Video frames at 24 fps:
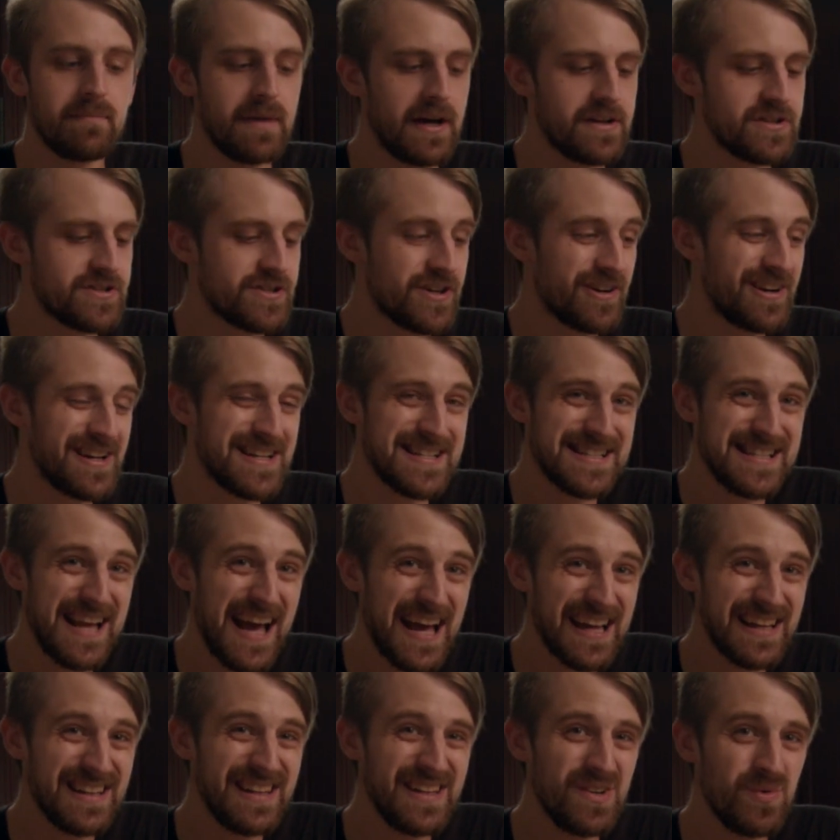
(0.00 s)
I'm not sure
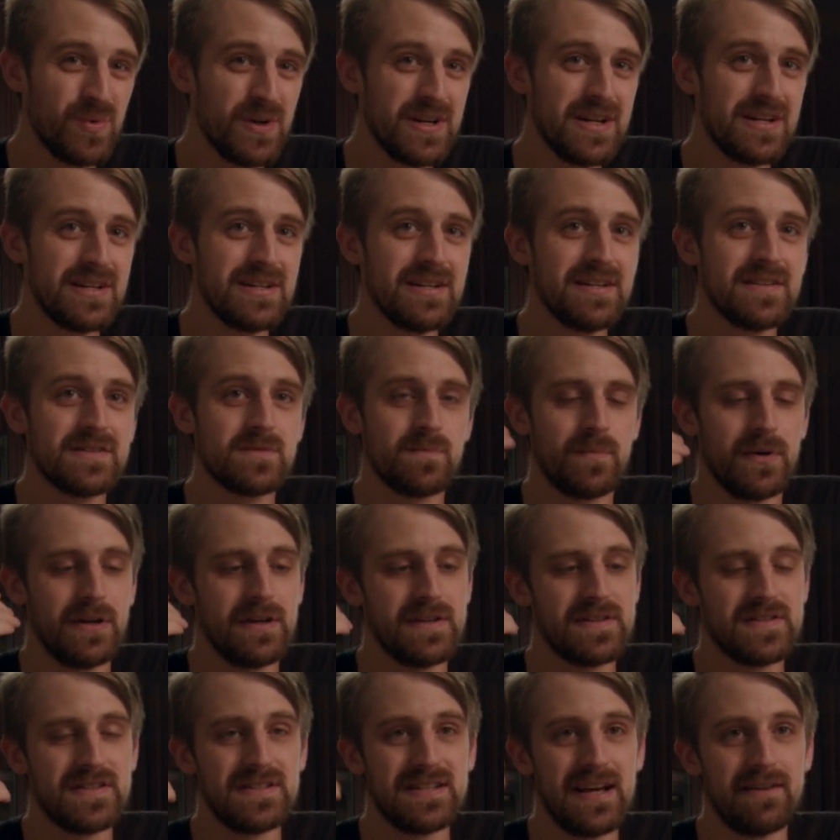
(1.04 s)
exactly what it is, but
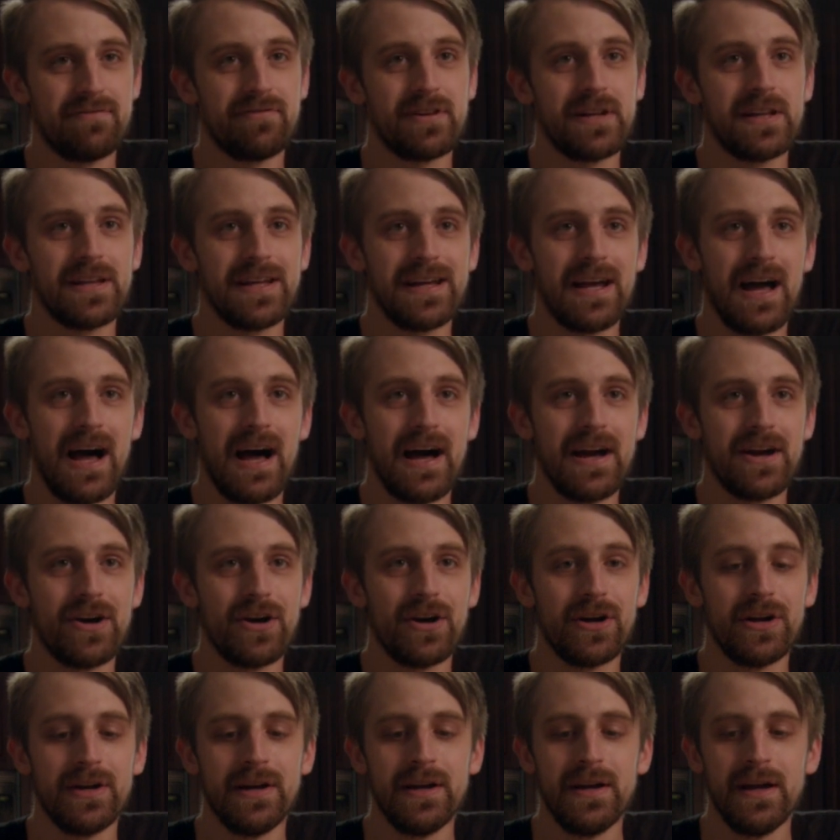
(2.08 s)
it's definitely
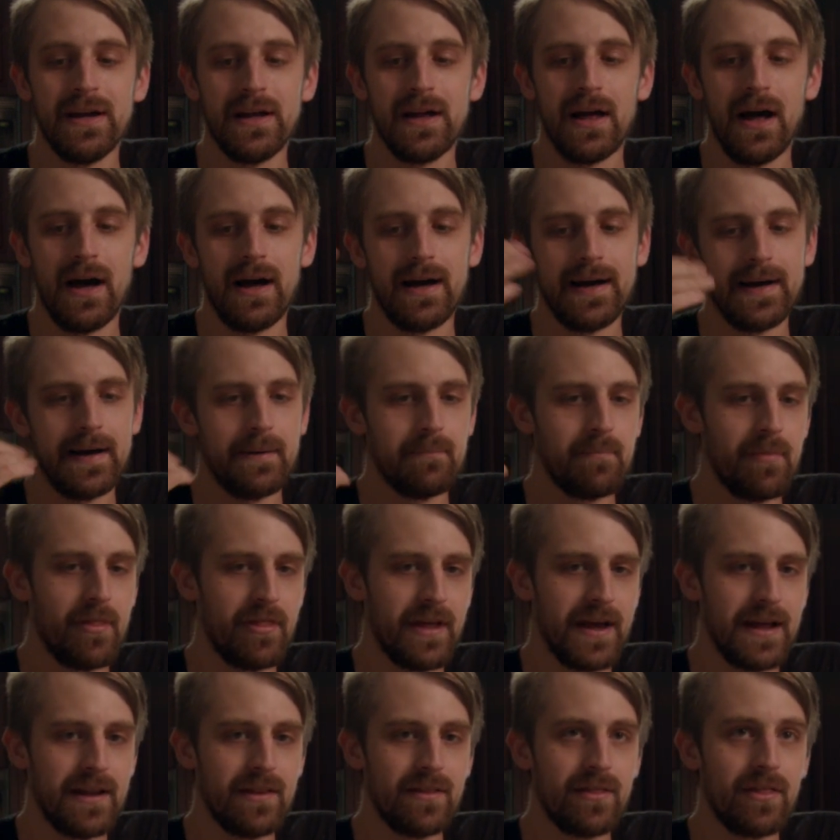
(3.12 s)
higher
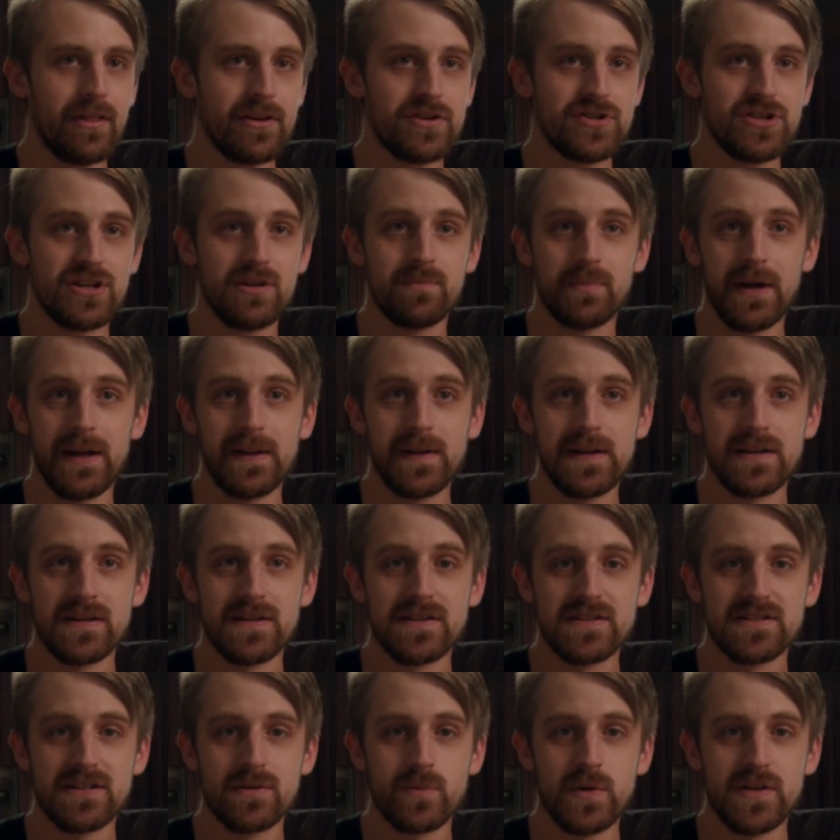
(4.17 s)
than the cheap
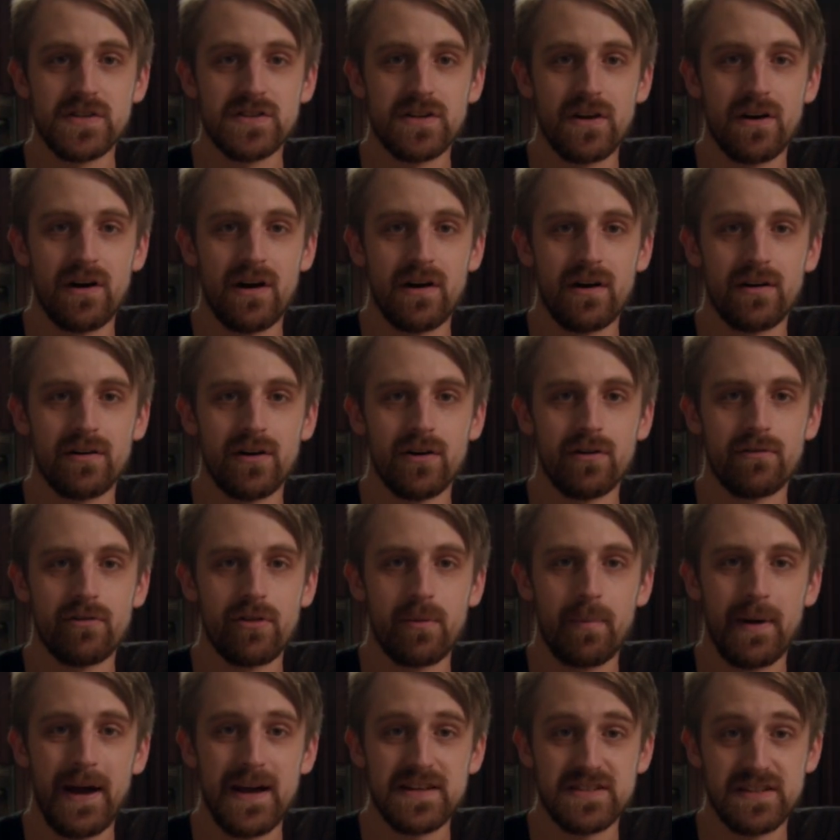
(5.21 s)
LEDs that we saw over
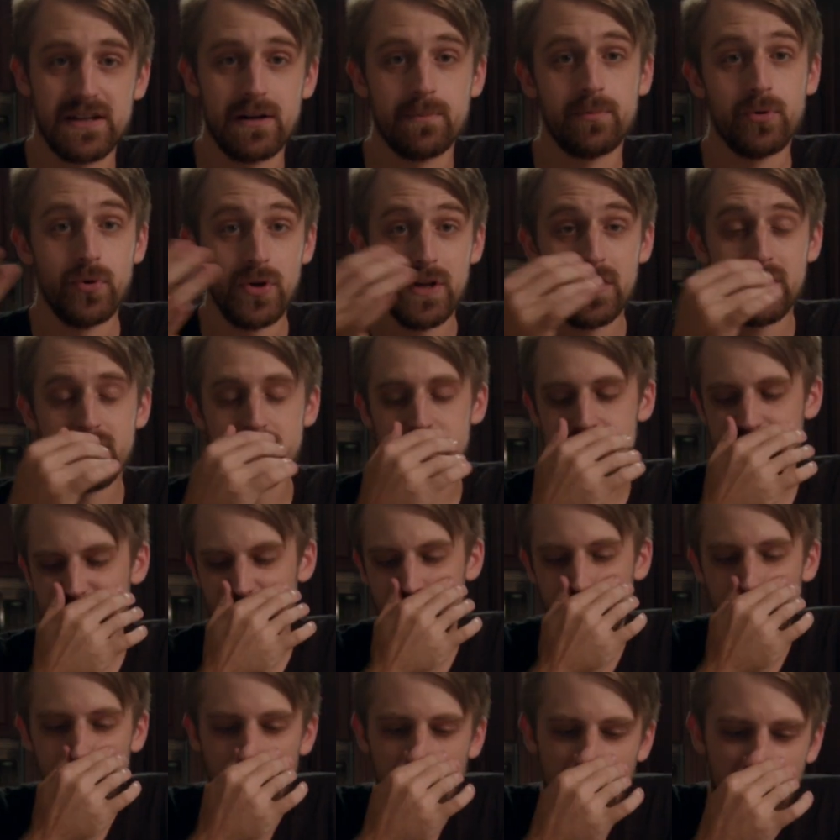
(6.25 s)
the past couple years.
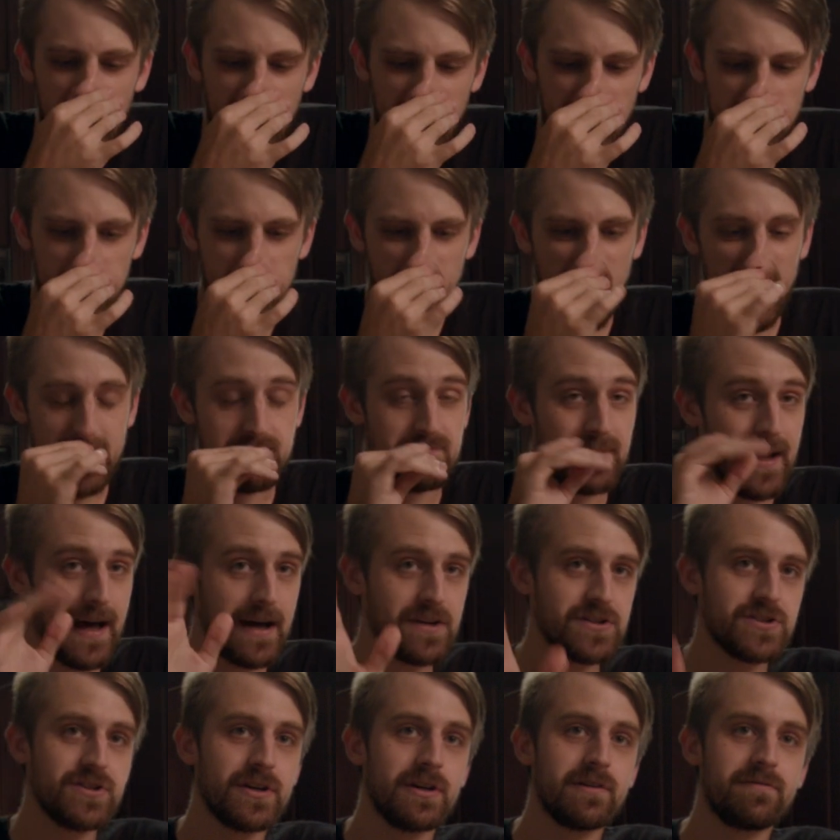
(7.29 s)
I'm
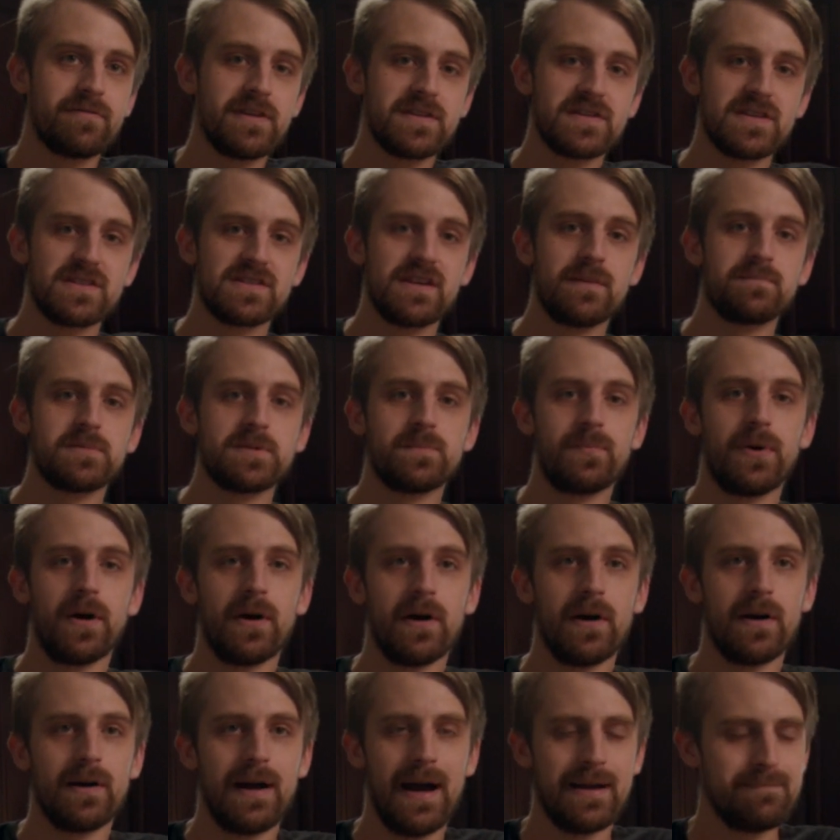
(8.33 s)
not sure if this is up to
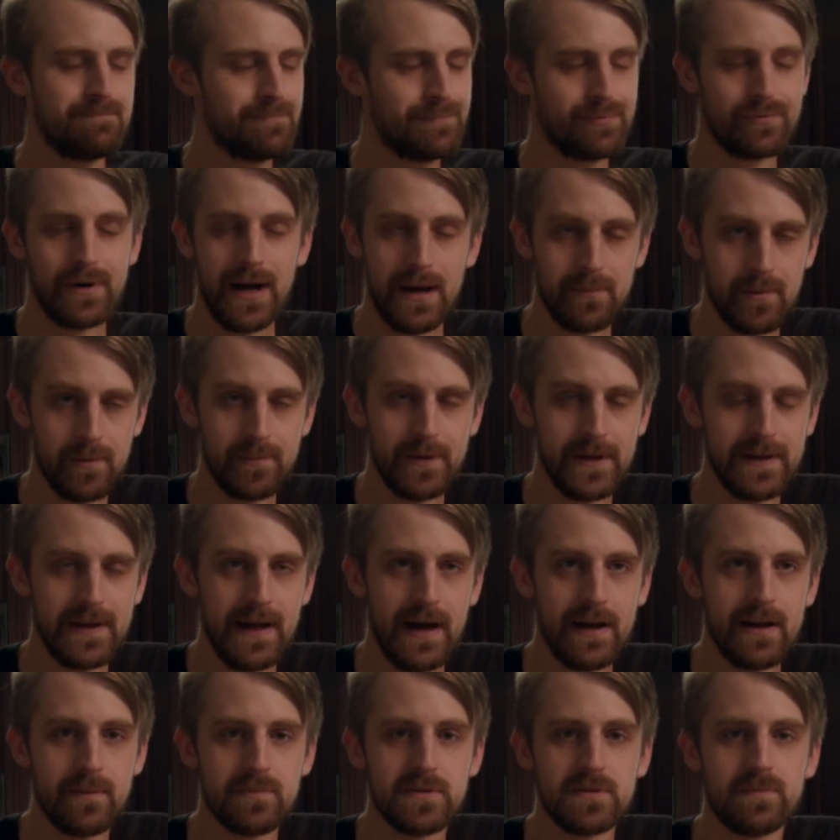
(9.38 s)
par. I'm probably
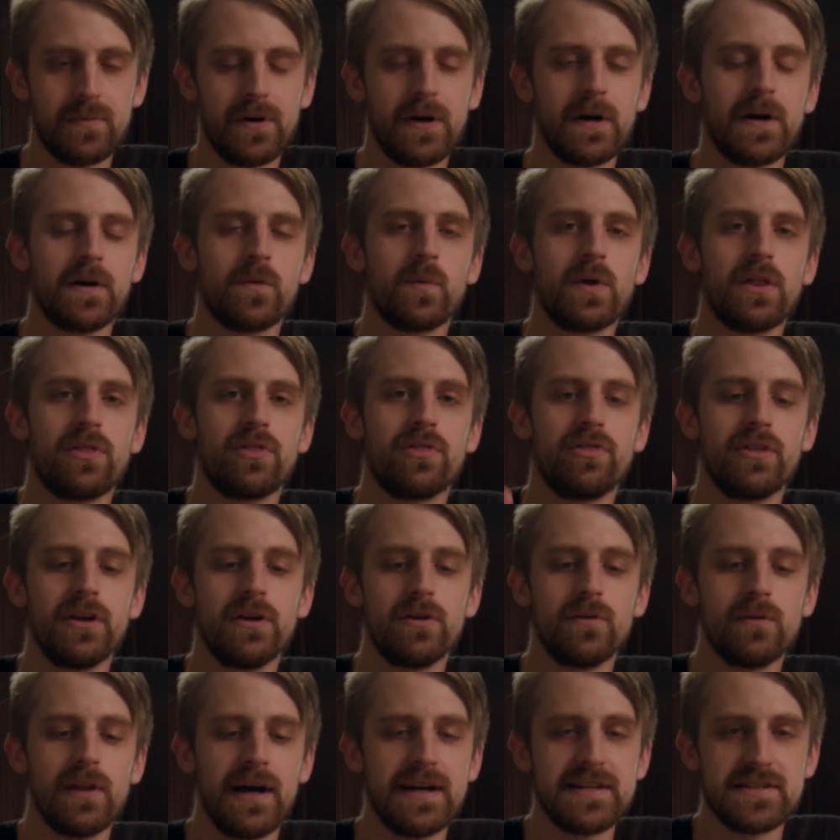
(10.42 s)
not up to par with the
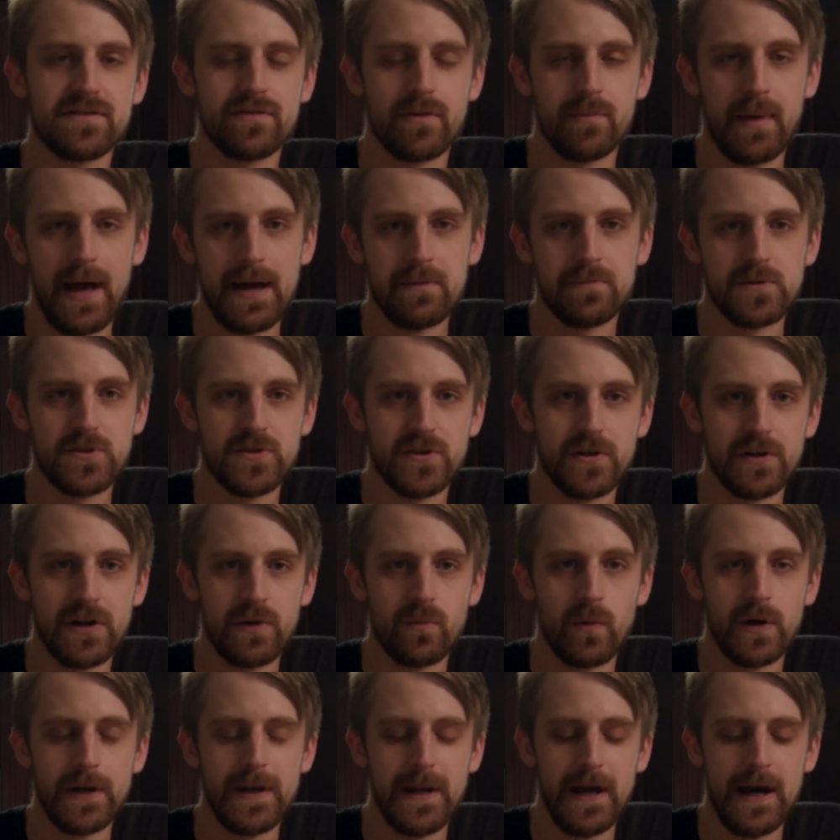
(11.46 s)
new lights from Aperture
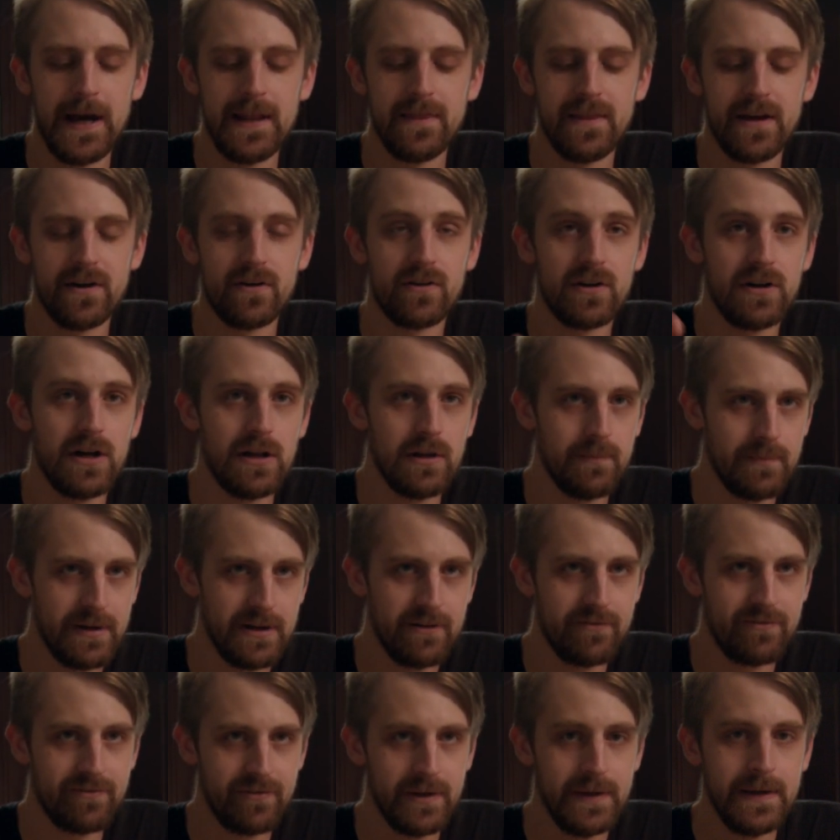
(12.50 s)
and whatnot that are all
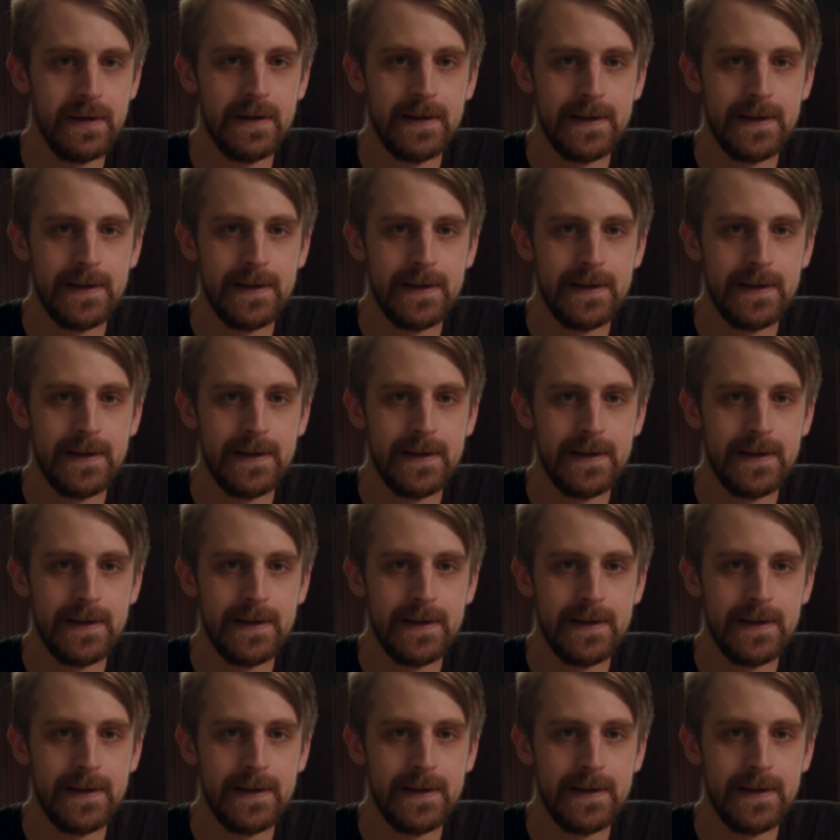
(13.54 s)
above